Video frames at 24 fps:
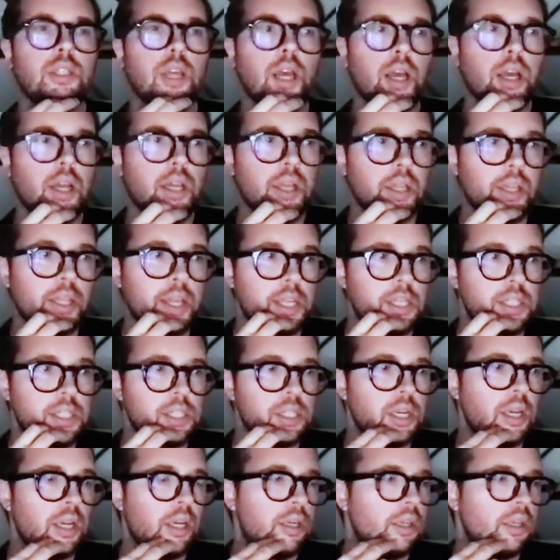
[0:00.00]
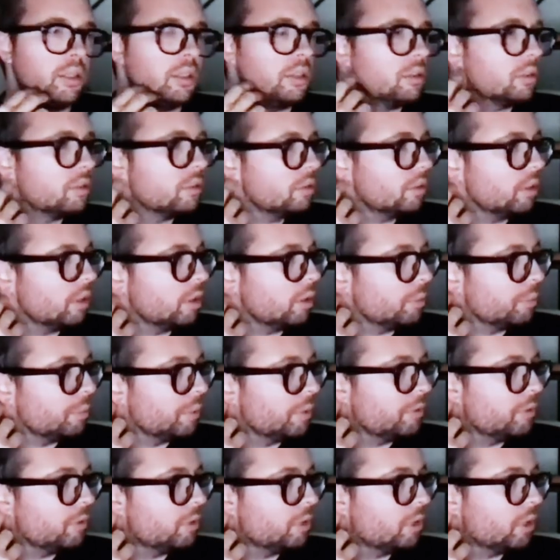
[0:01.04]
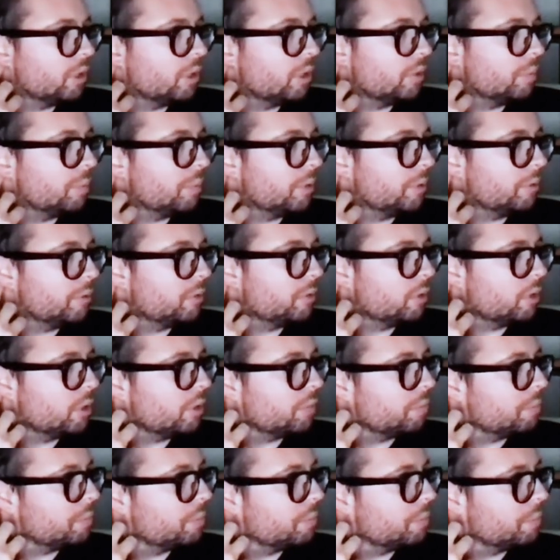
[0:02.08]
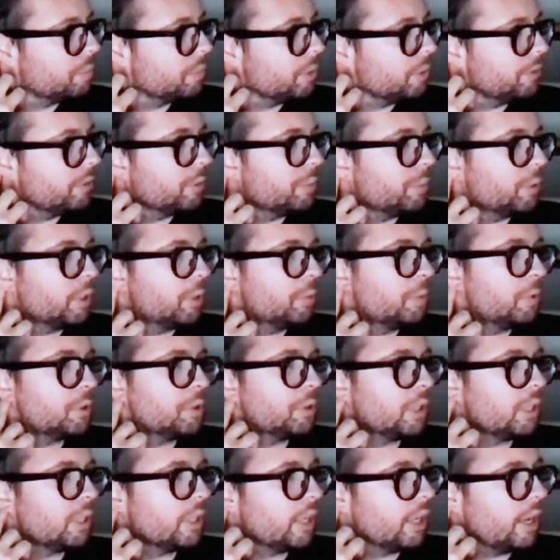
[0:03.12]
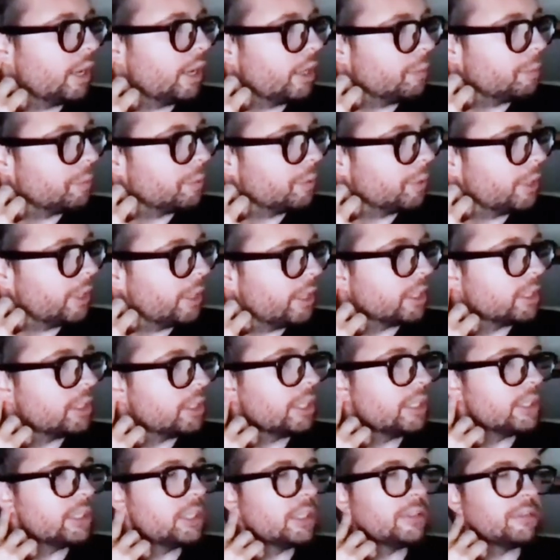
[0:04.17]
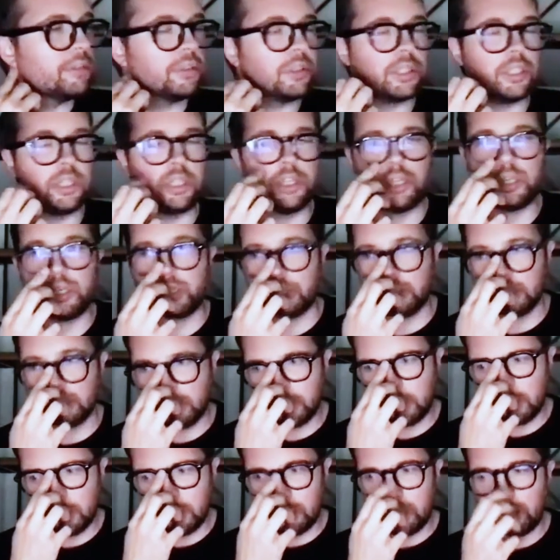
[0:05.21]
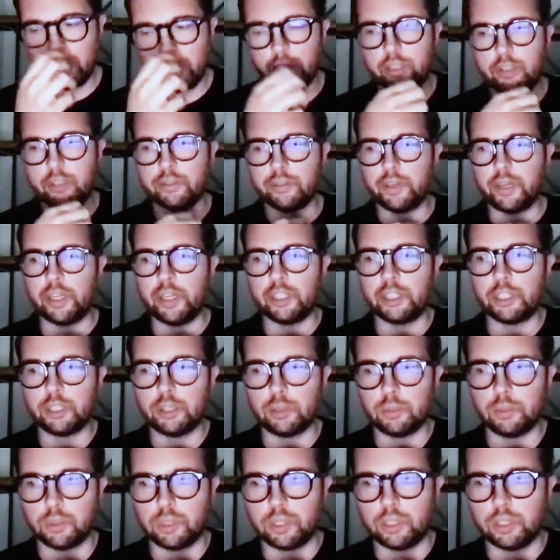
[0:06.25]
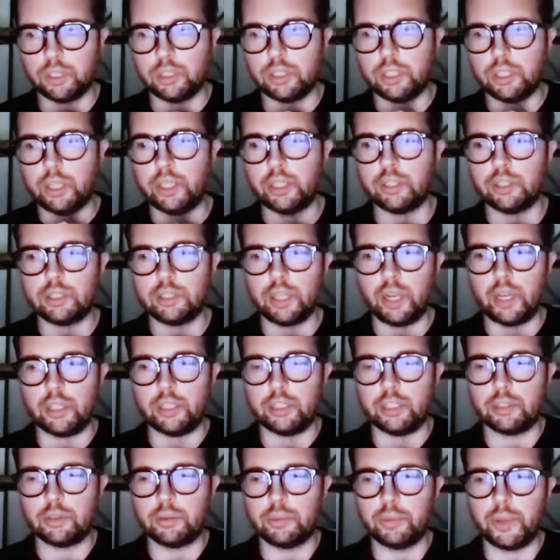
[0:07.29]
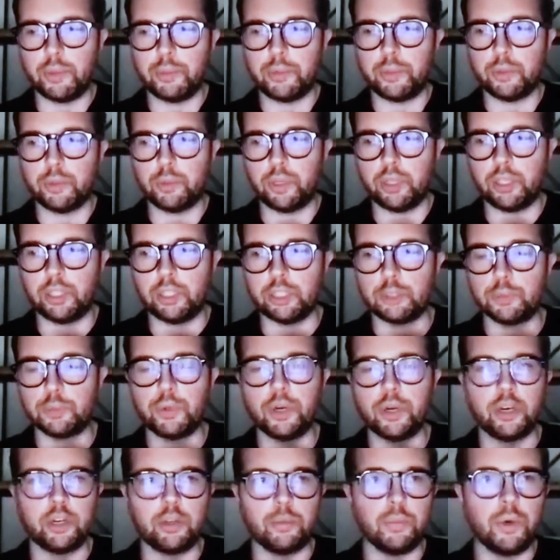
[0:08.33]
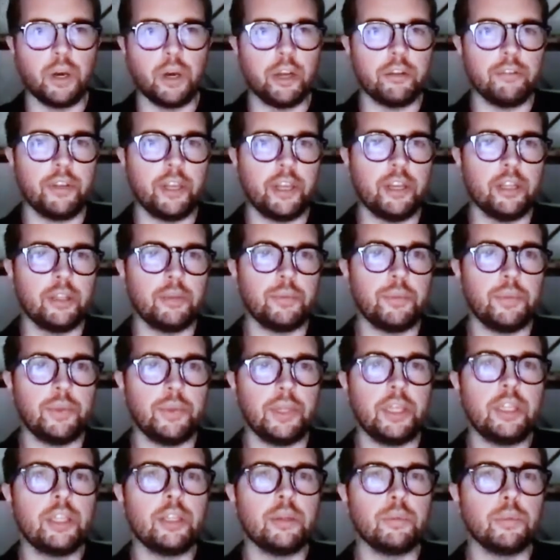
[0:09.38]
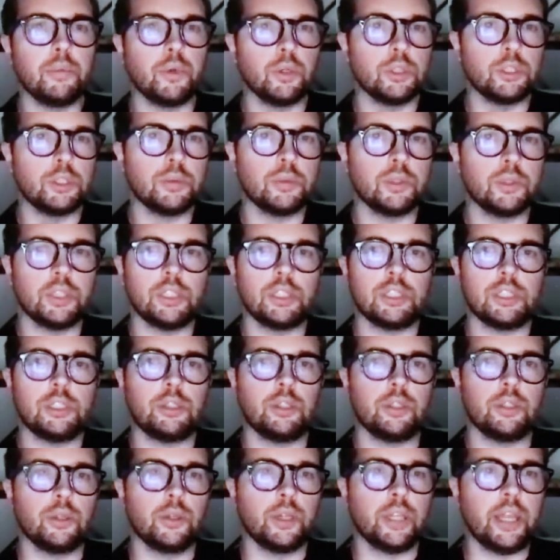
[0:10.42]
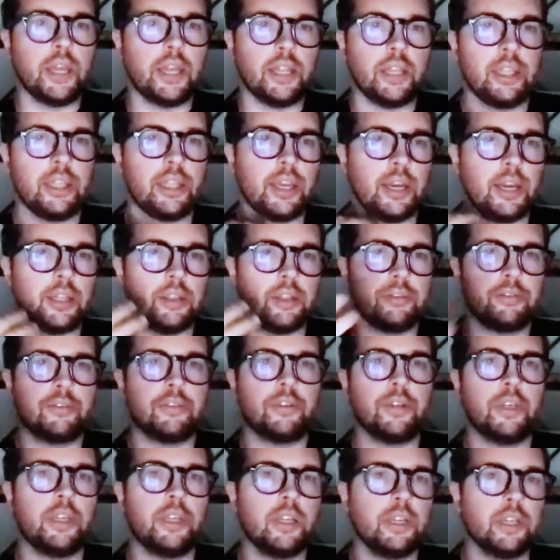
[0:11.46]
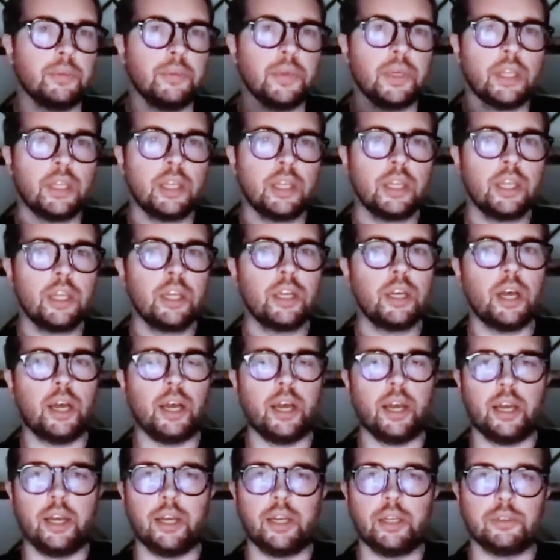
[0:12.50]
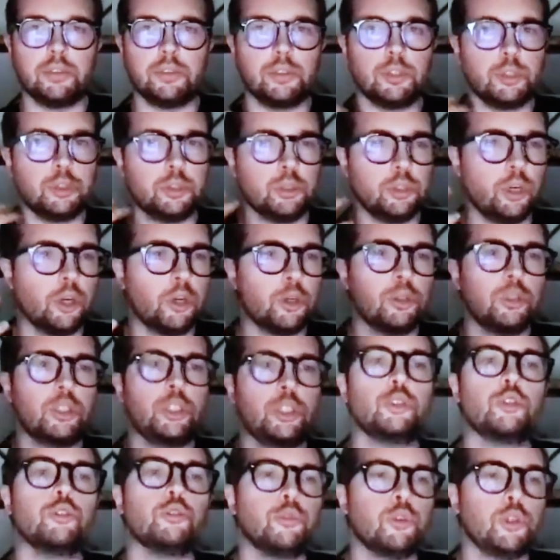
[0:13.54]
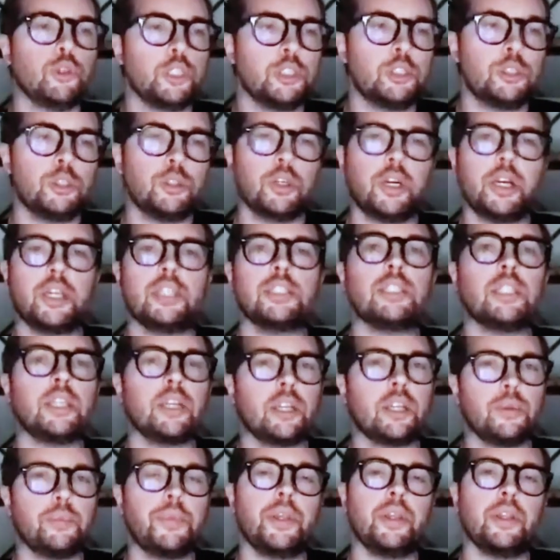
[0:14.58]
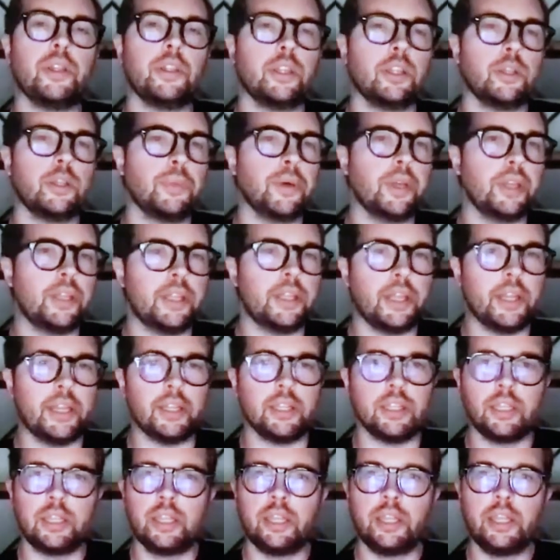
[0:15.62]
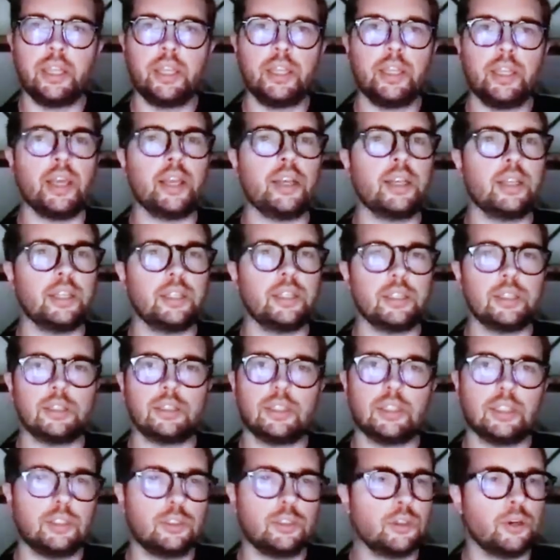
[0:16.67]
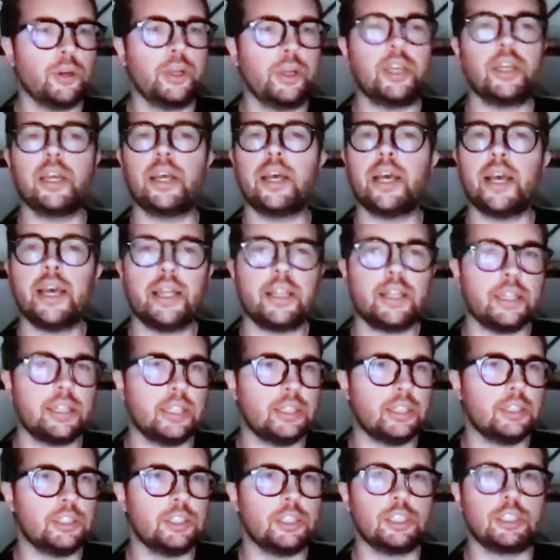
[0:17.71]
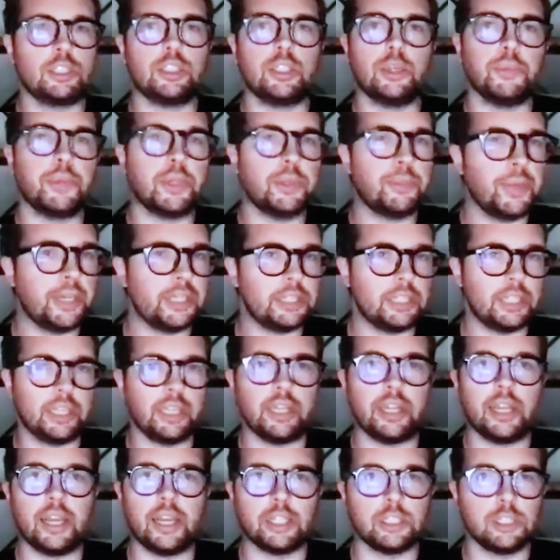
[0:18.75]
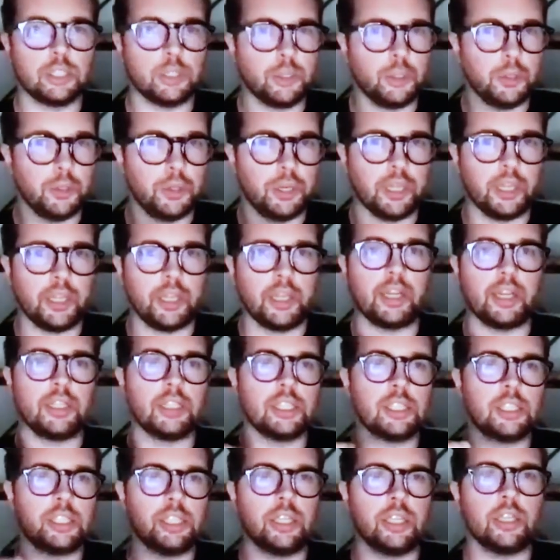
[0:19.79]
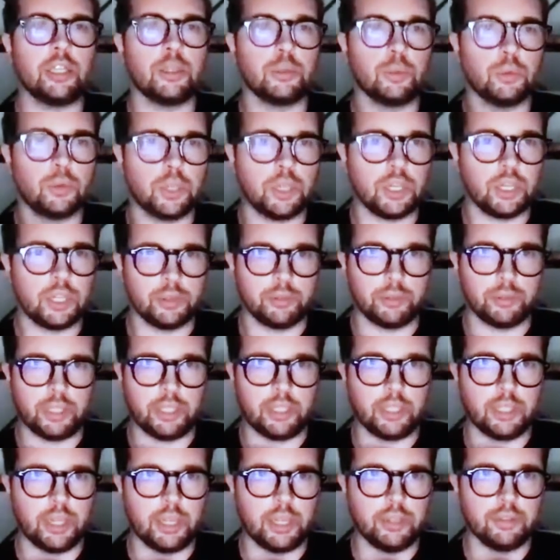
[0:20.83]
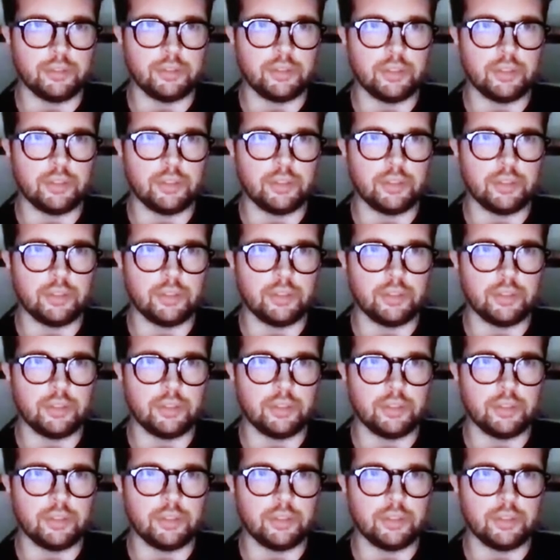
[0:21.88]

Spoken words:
And that's kind of before even Purple Tree, I had a pretty extensive career in the financial world, and I just remember what inspired and motivated me the most was getting that freedom, not only to voice your idea and opinion, but then going ahead and just implementing and executing it and seeing it work in real life.